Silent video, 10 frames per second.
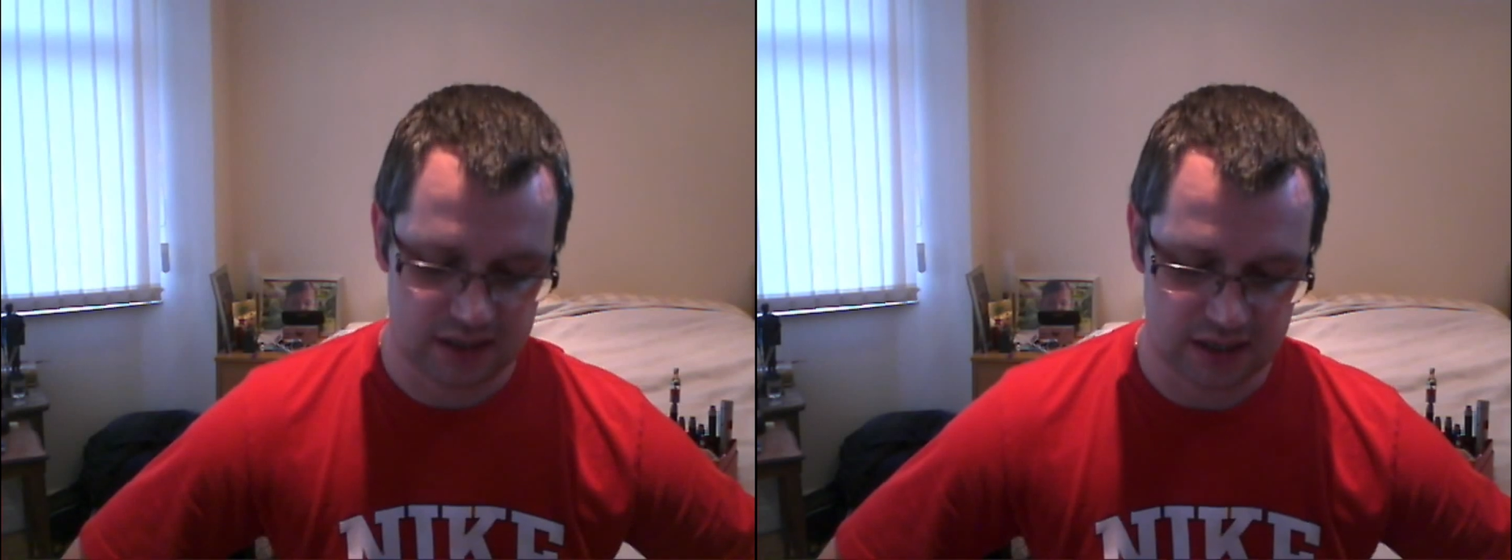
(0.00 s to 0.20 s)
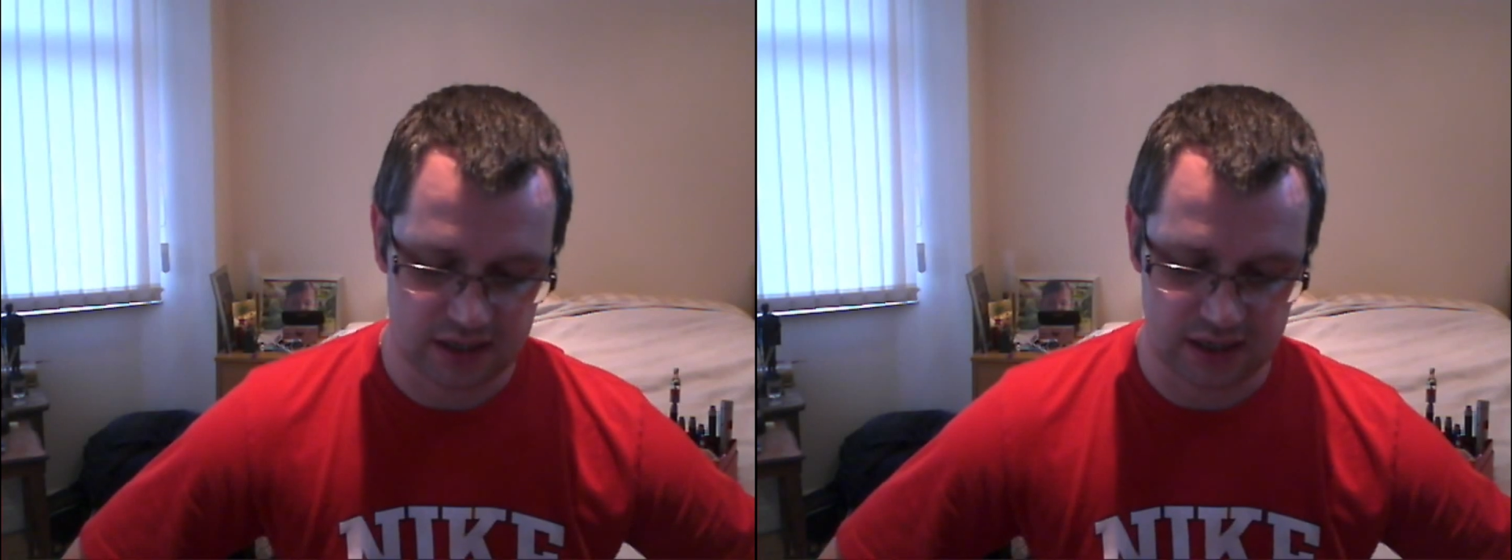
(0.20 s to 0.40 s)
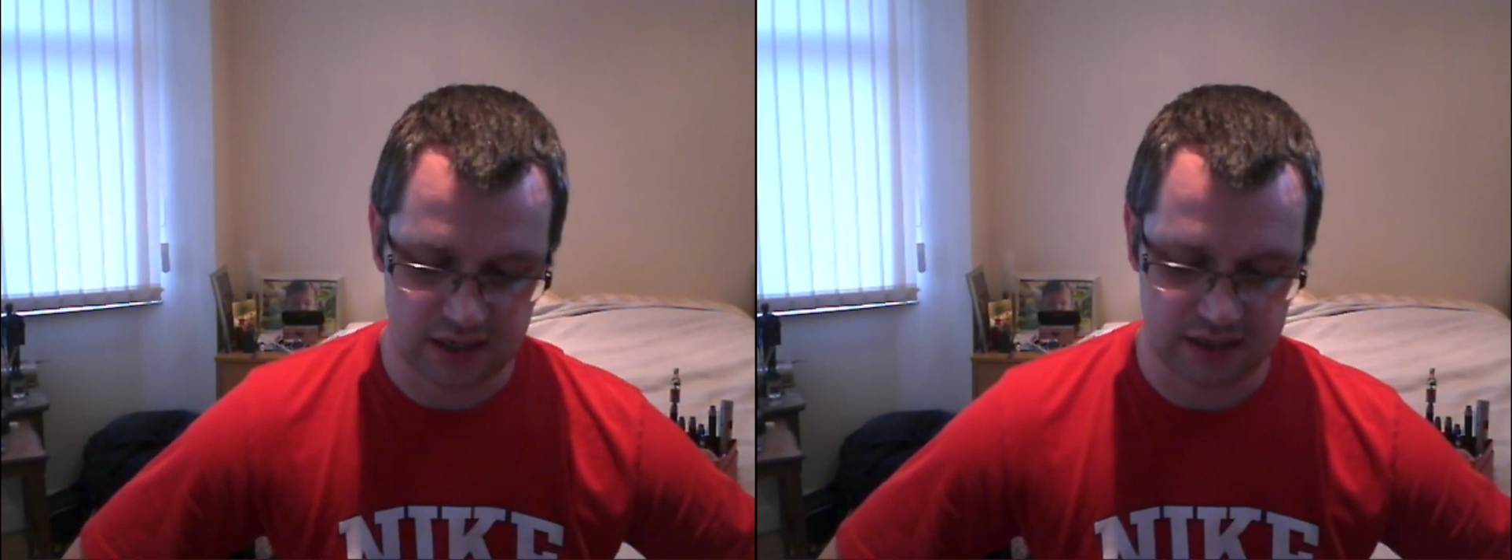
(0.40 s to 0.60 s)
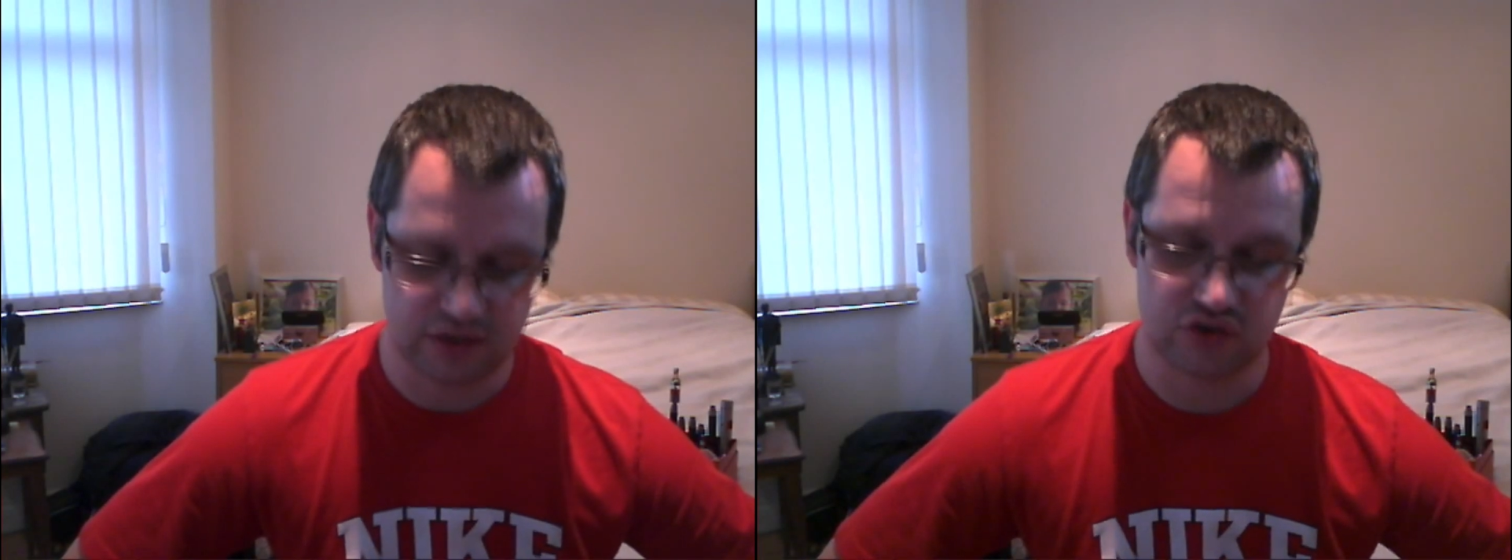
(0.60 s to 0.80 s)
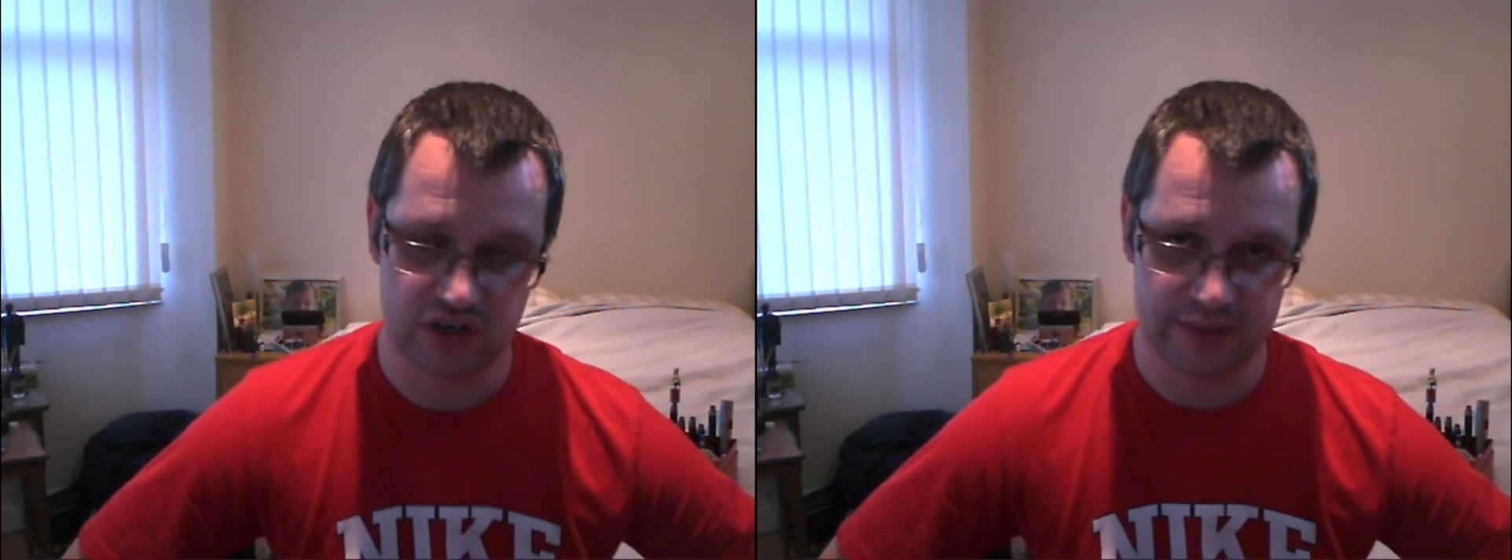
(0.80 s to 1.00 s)

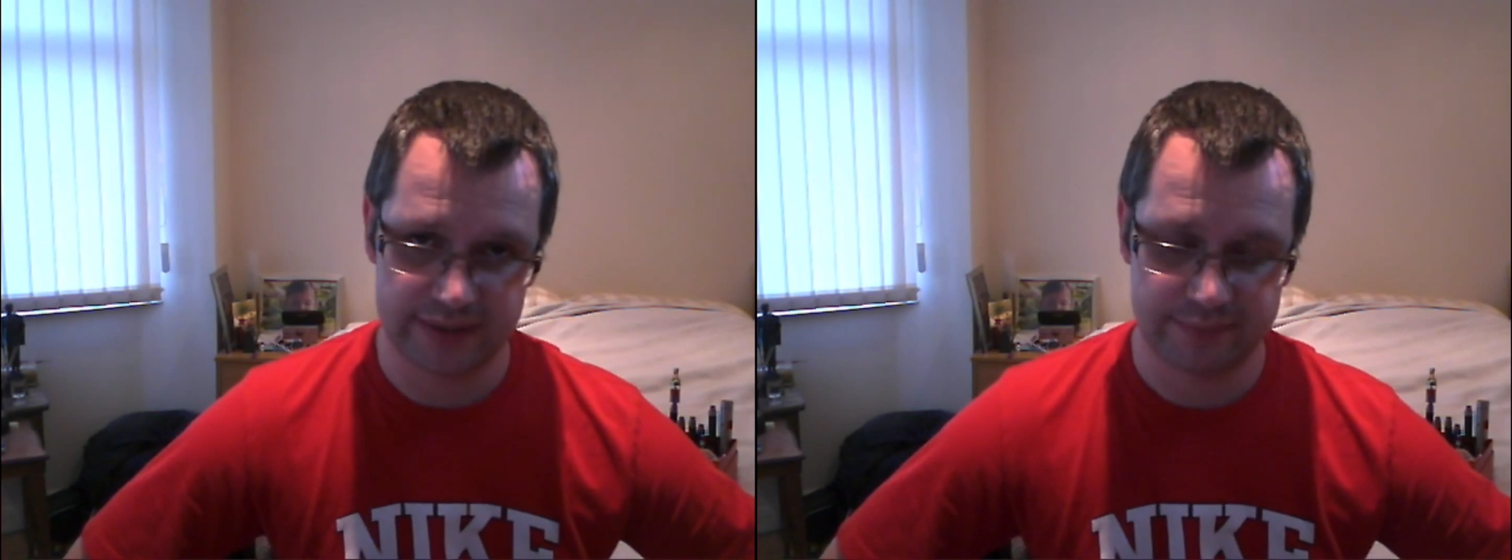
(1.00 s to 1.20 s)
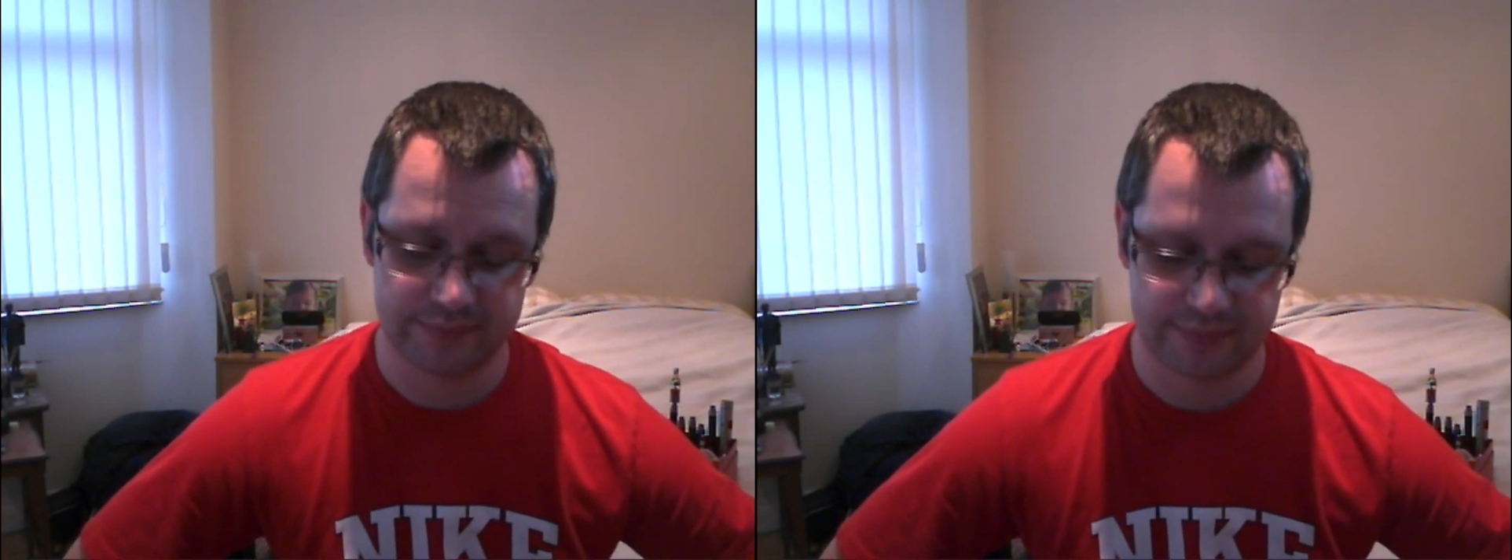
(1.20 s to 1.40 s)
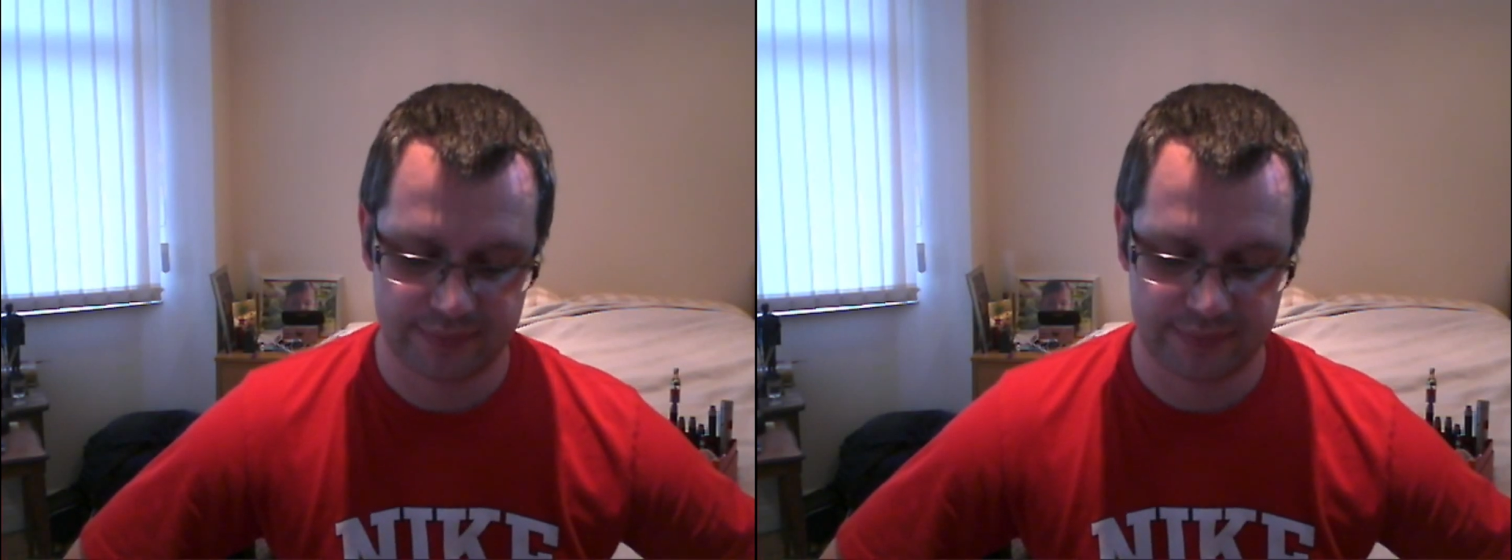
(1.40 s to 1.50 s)
the Dreamer.